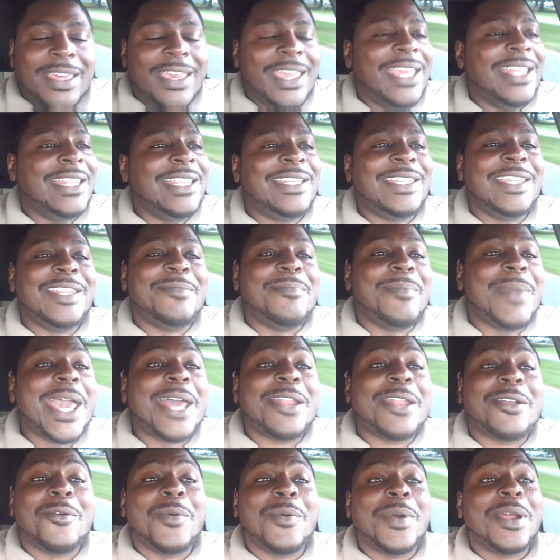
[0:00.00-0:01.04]
And it didn't
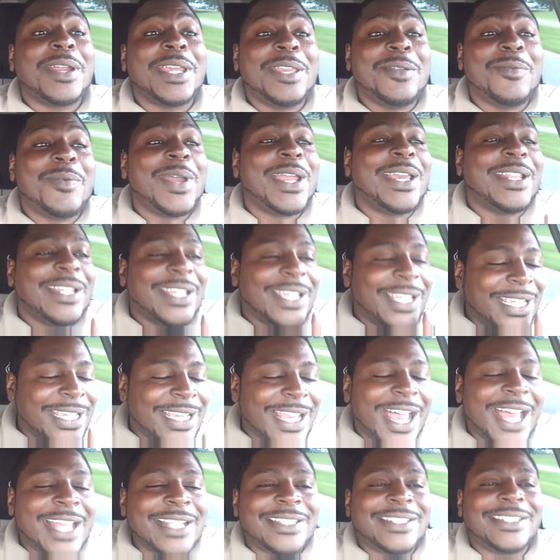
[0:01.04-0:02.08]
matter where he went.
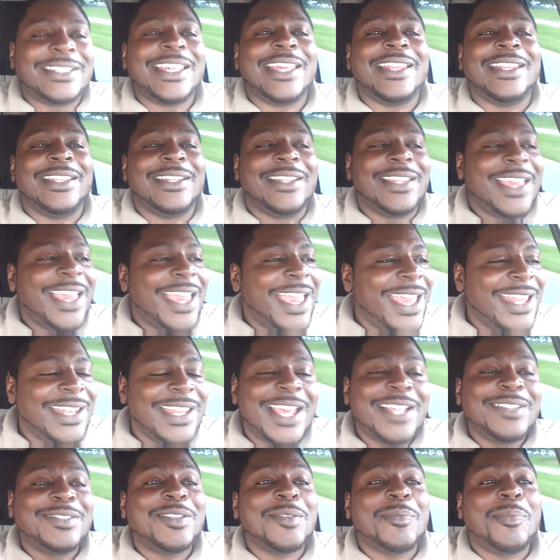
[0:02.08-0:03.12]
God said it. And
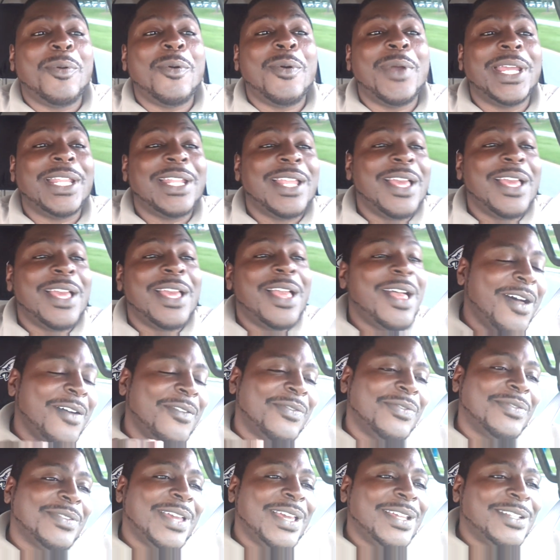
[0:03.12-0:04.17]
that's the point
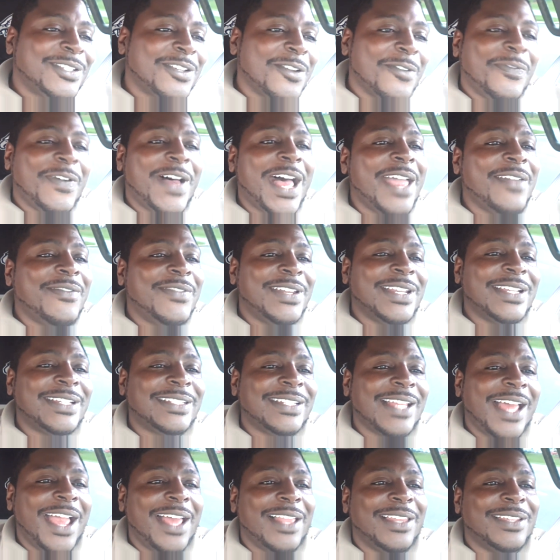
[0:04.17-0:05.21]
of surviving in
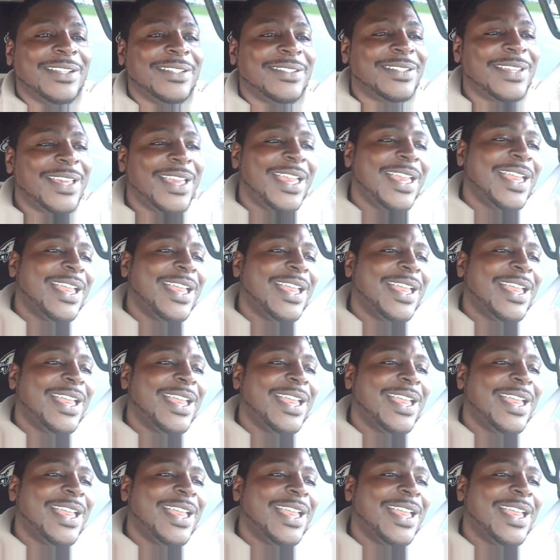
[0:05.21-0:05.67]
silence.